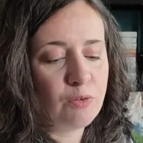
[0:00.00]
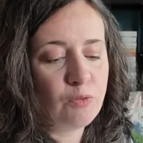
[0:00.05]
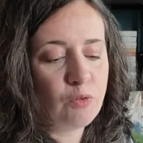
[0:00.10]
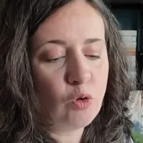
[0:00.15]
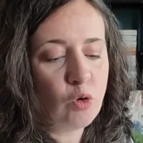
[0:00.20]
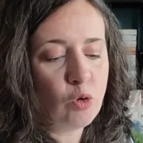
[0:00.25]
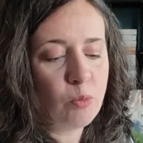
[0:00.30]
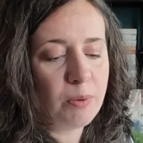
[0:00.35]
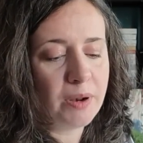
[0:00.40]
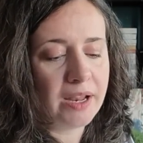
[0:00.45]

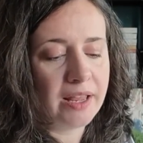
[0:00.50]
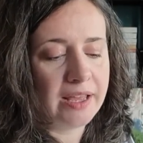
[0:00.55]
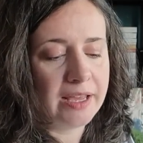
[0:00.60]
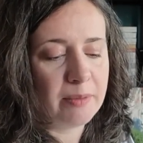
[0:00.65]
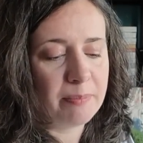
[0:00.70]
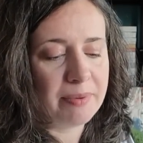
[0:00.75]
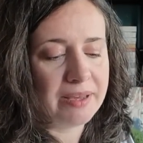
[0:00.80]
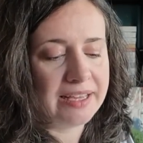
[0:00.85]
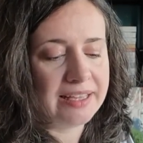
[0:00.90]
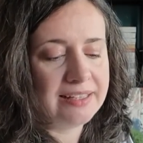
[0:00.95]
4-ply
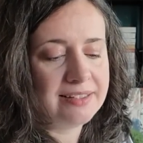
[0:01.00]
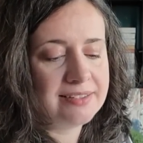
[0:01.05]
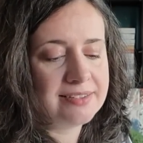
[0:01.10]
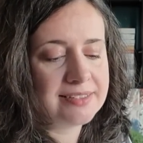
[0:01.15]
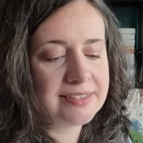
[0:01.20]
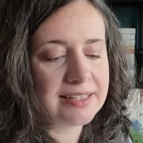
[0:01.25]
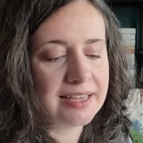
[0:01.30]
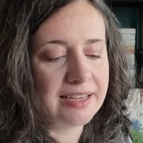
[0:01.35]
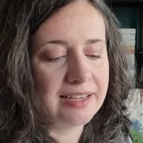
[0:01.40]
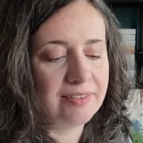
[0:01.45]

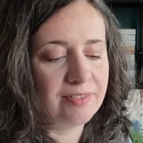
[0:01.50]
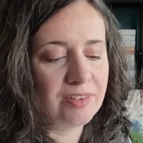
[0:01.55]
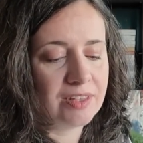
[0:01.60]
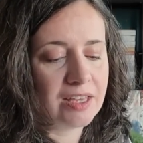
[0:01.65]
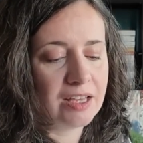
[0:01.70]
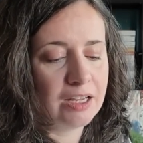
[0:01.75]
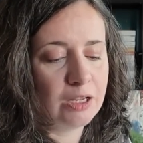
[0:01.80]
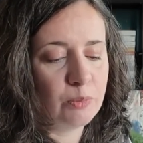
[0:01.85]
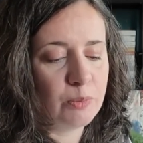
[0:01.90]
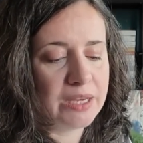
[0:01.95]
base, and the
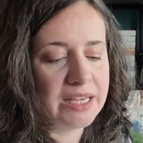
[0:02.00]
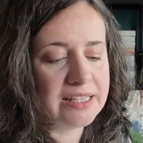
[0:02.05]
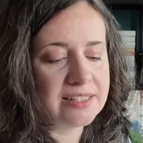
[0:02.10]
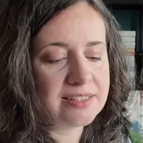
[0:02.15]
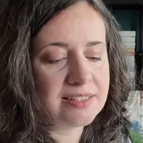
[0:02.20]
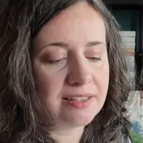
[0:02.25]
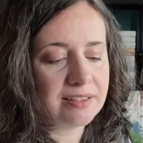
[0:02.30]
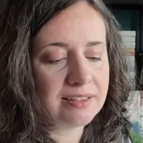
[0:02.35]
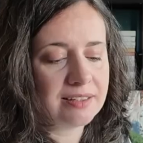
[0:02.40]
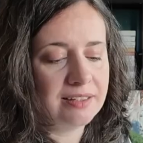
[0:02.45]
colourway is
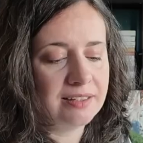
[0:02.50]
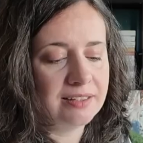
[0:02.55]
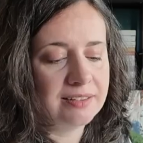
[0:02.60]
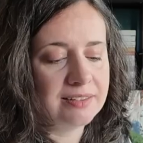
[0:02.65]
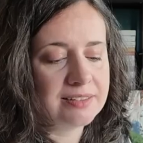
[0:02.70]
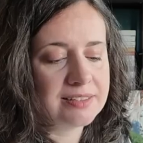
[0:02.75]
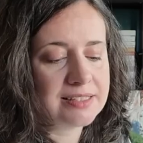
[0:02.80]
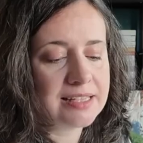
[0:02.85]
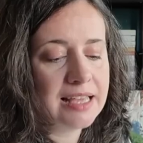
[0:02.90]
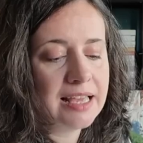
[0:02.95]

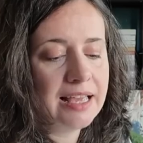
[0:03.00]
Succulents,